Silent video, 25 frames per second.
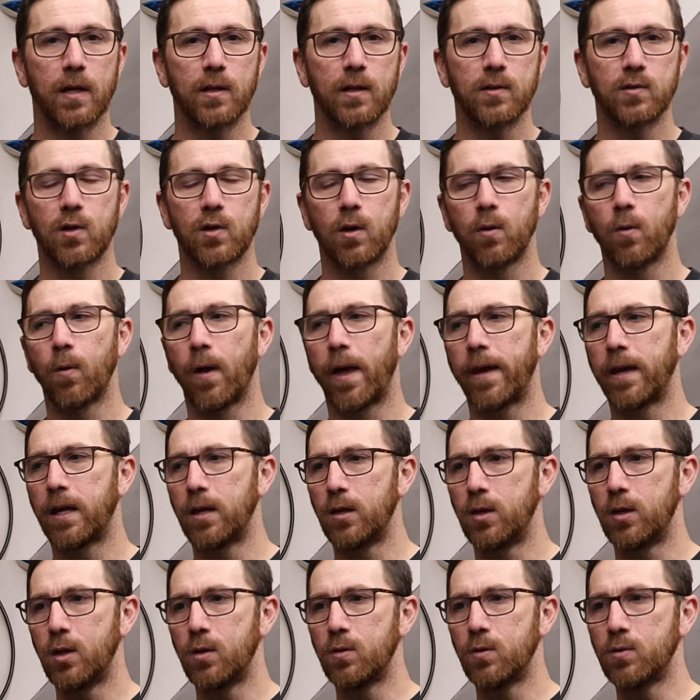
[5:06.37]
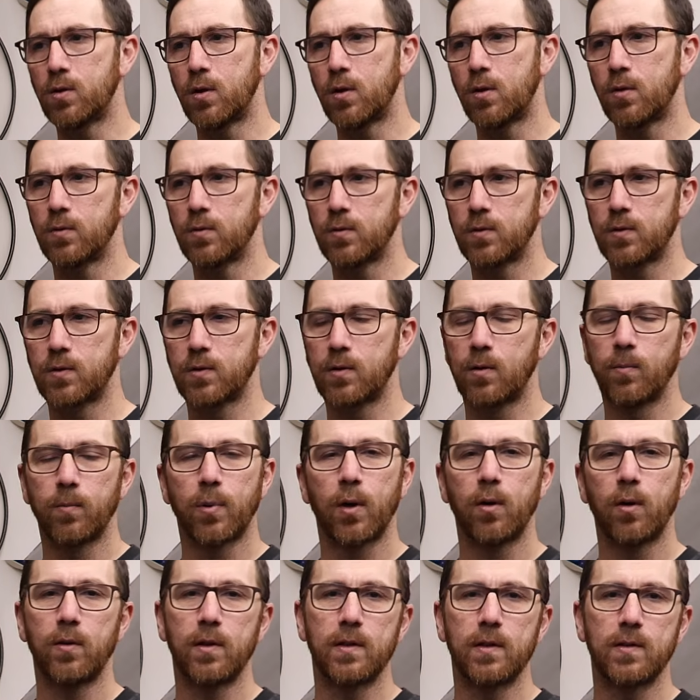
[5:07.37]
And so I could use those
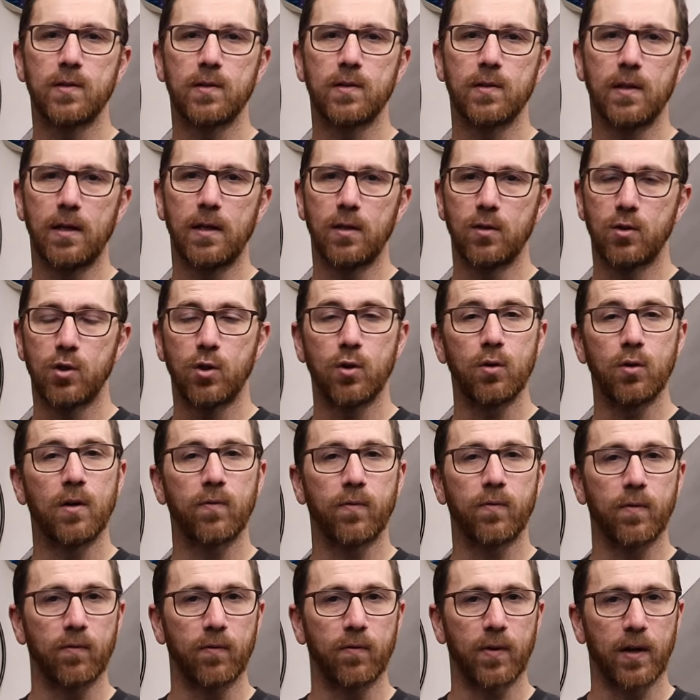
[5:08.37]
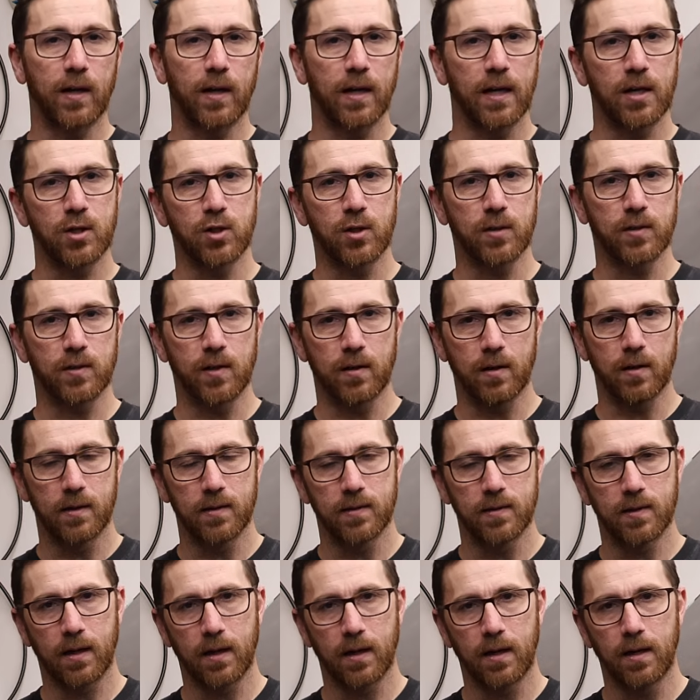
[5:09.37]
components in 2 different variations of the
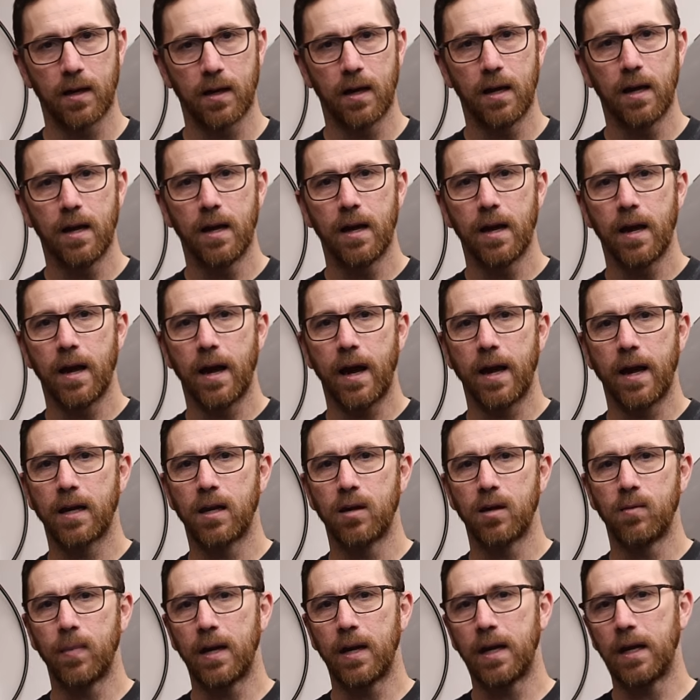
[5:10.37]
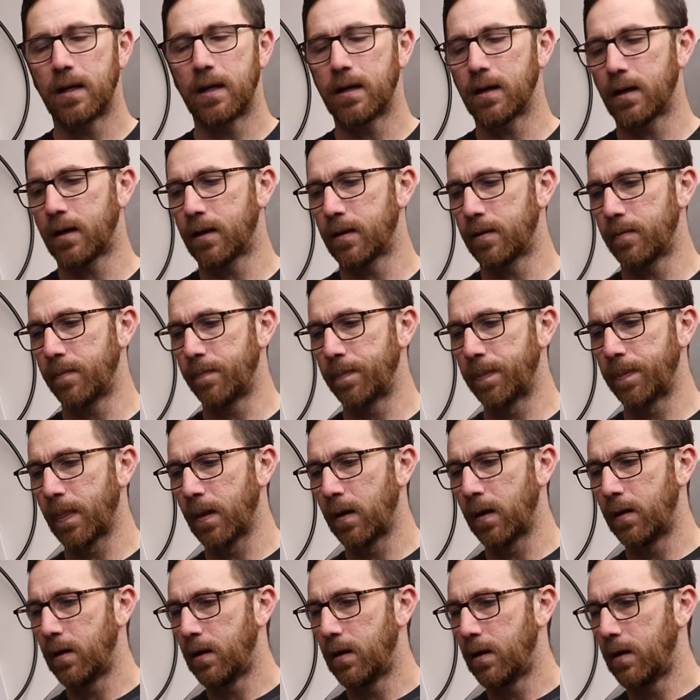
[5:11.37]
design. I could make
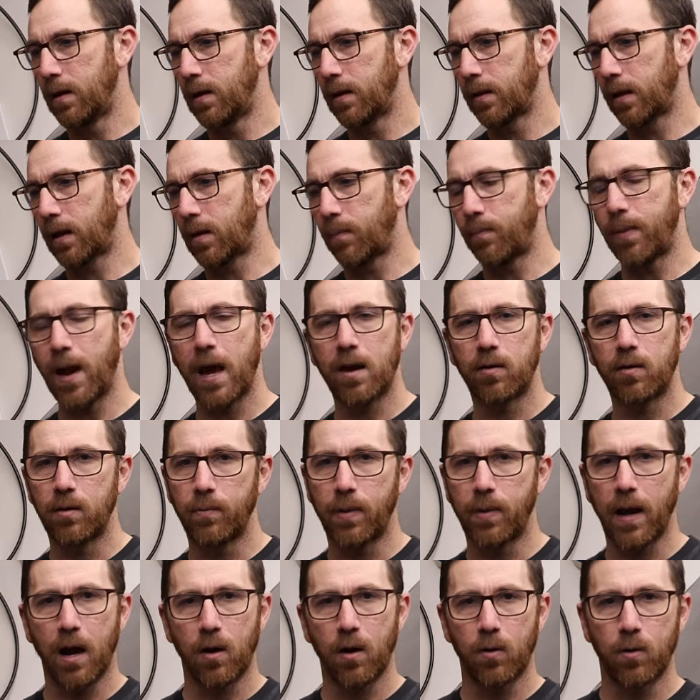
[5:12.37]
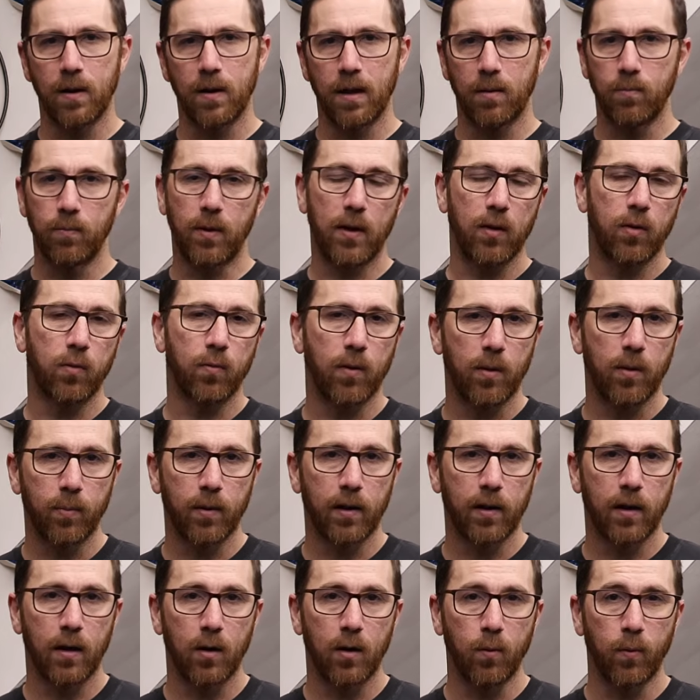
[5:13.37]
like a battery powered MP3
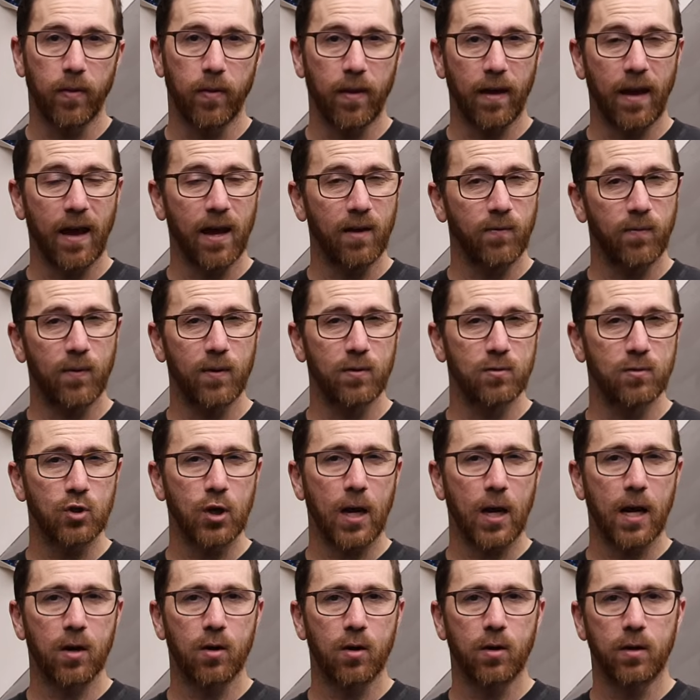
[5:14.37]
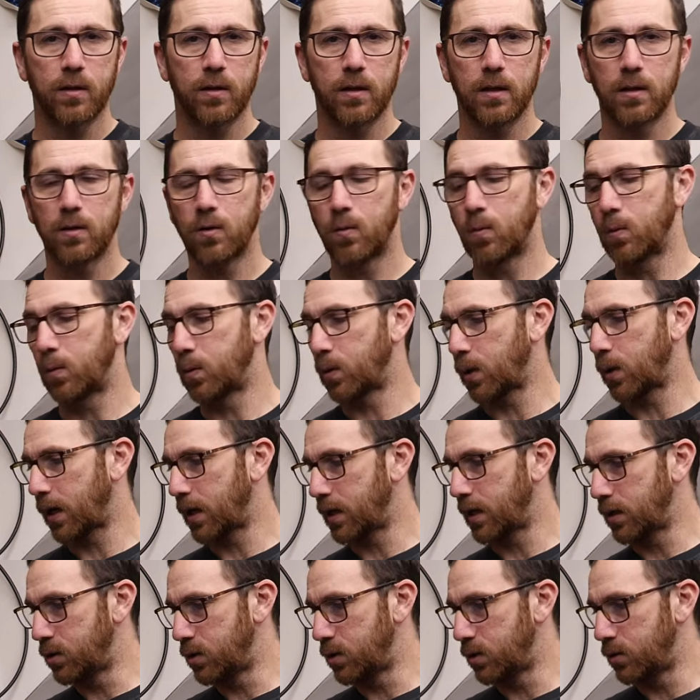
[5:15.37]
player with a headphone jack on it, or
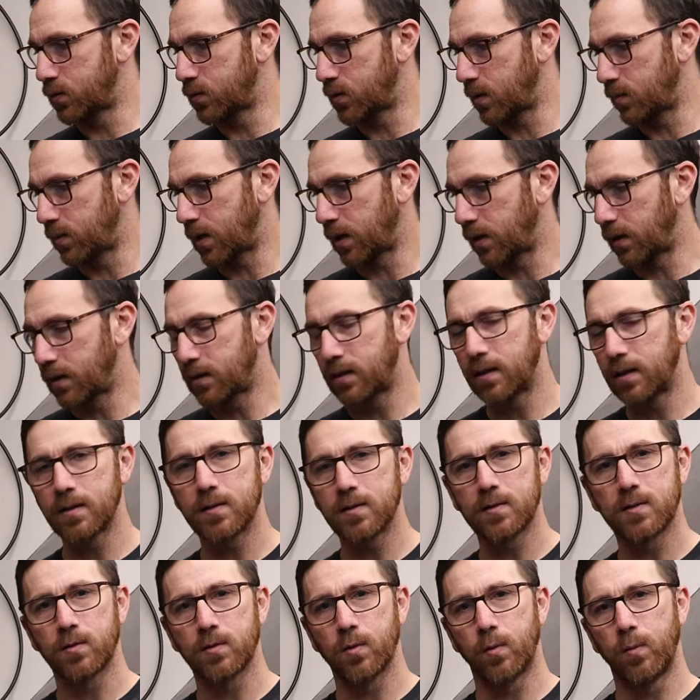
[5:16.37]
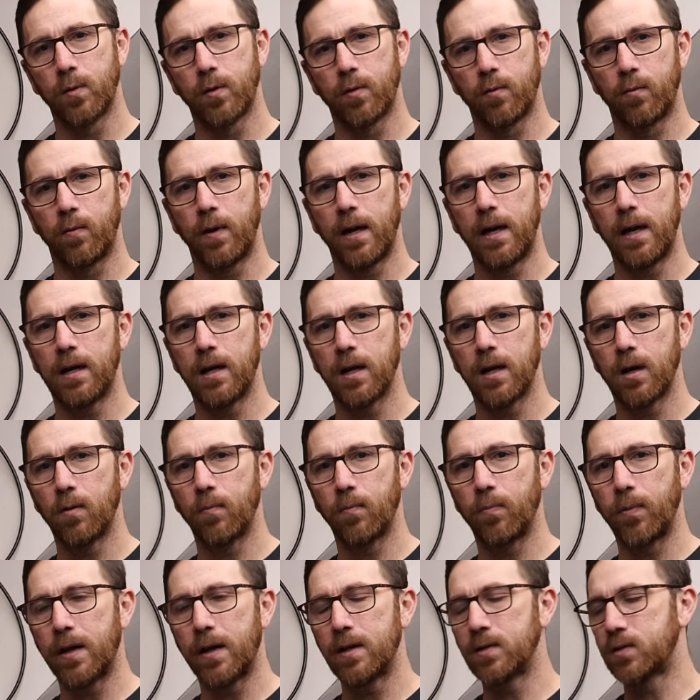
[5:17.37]
I could do something like this with a
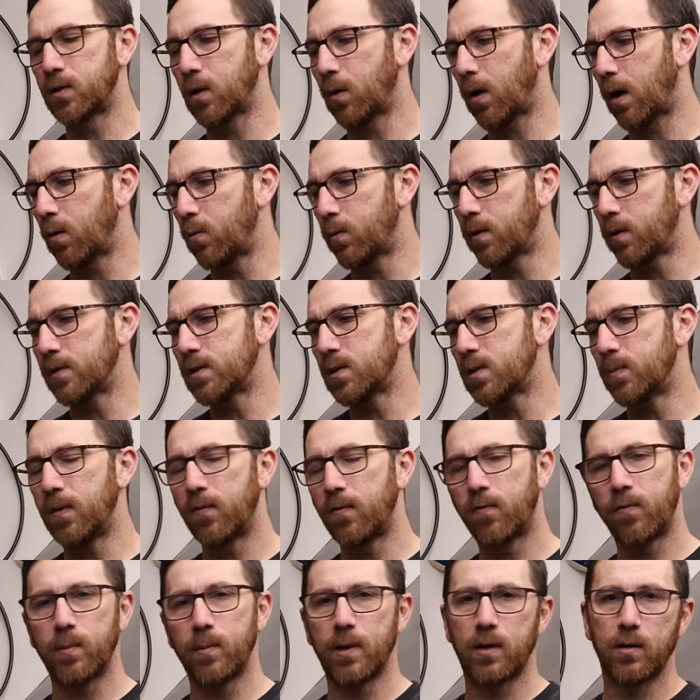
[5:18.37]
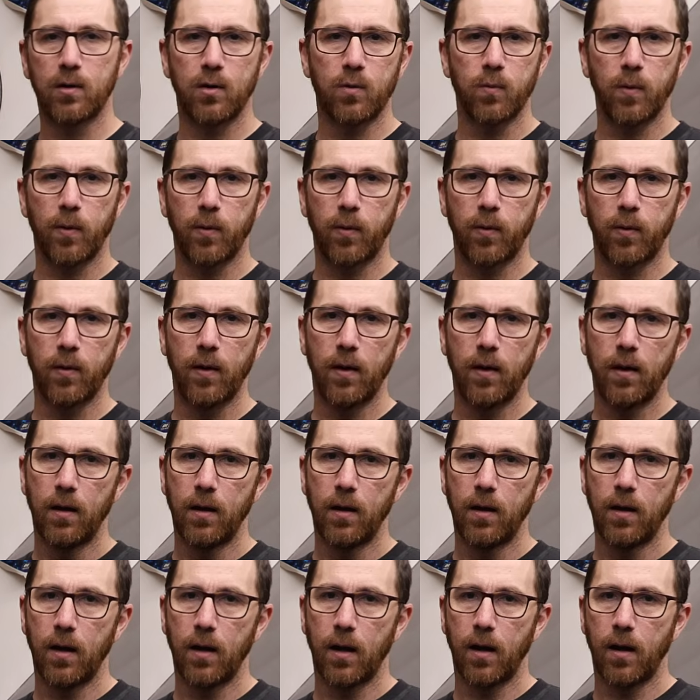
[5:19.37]
radio. And so I wanted to be familiar with
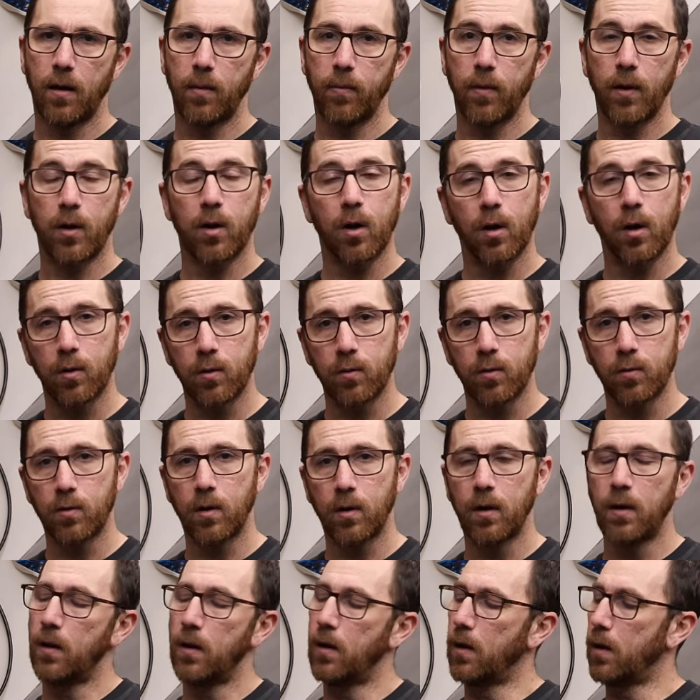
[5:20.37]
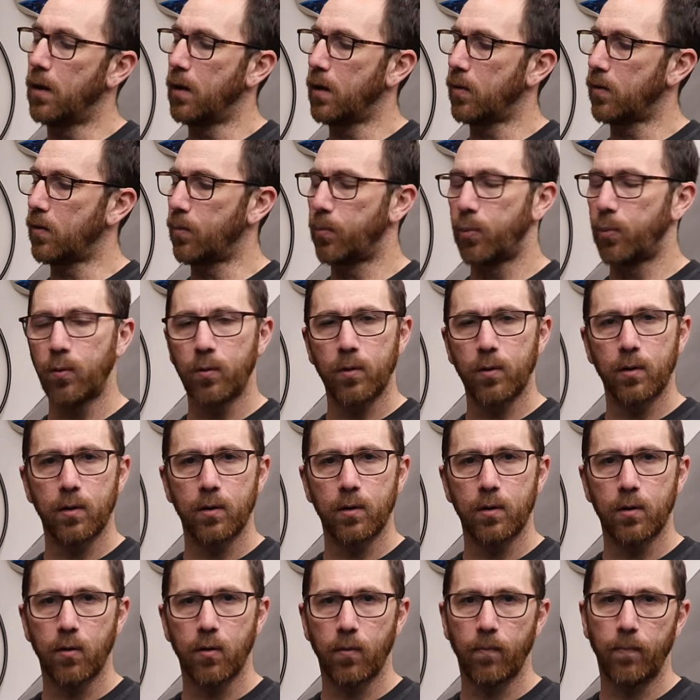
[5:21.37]
the code, the
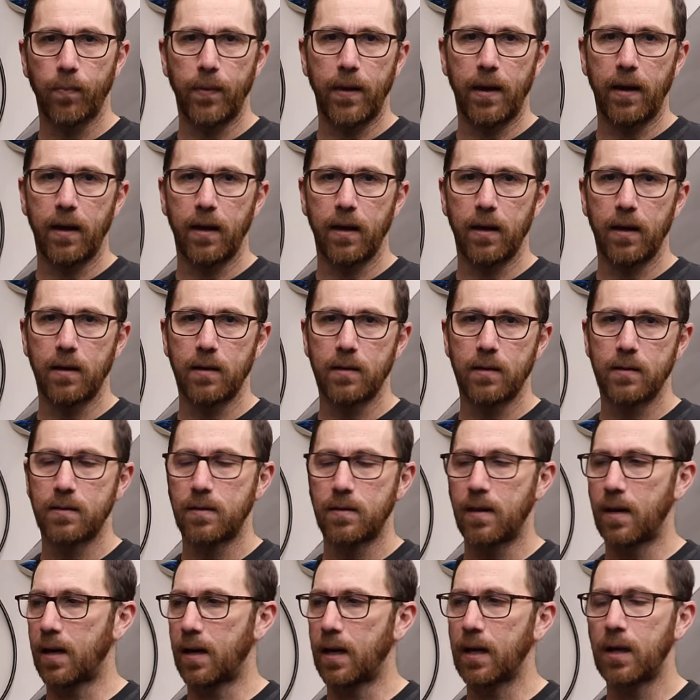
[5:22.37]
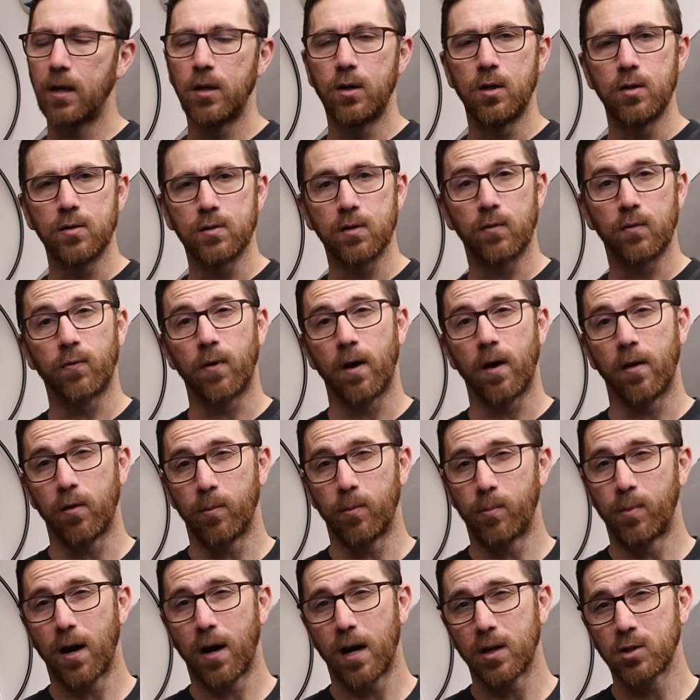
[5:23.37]
board, and then I could use it for
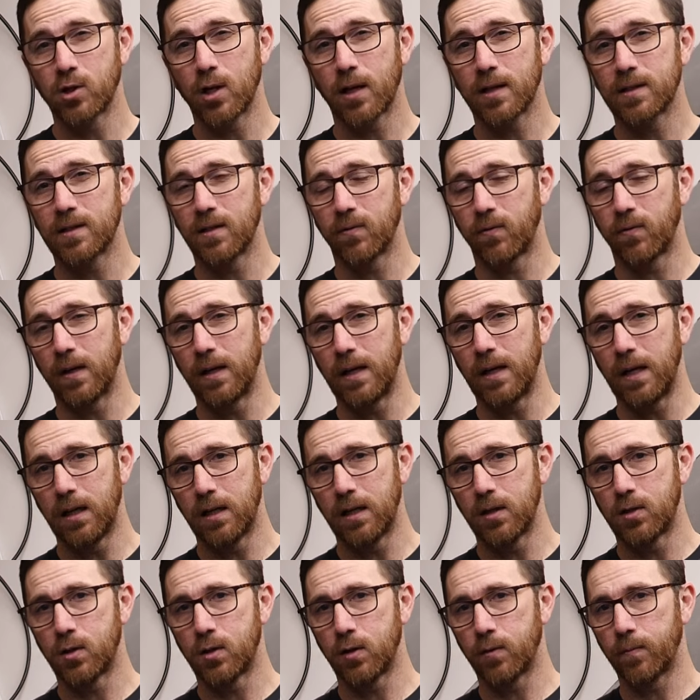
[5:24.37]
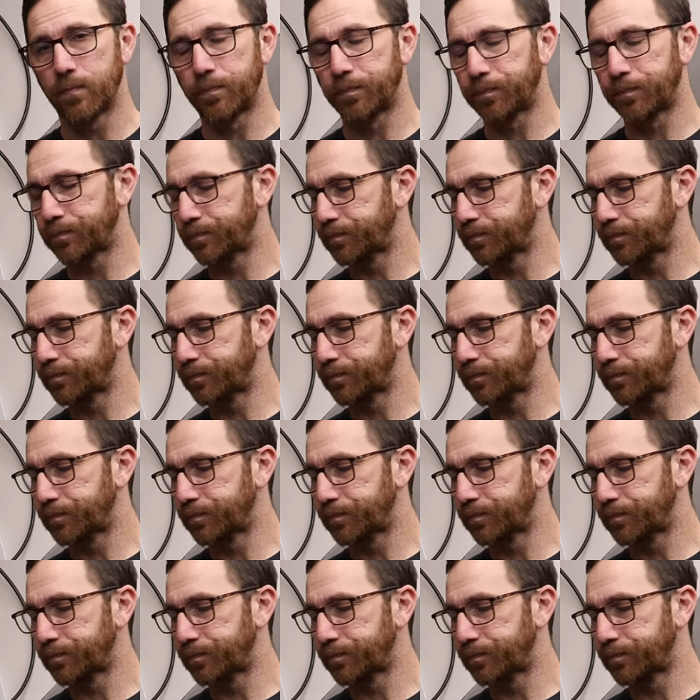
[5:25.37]
other projects if I needed to.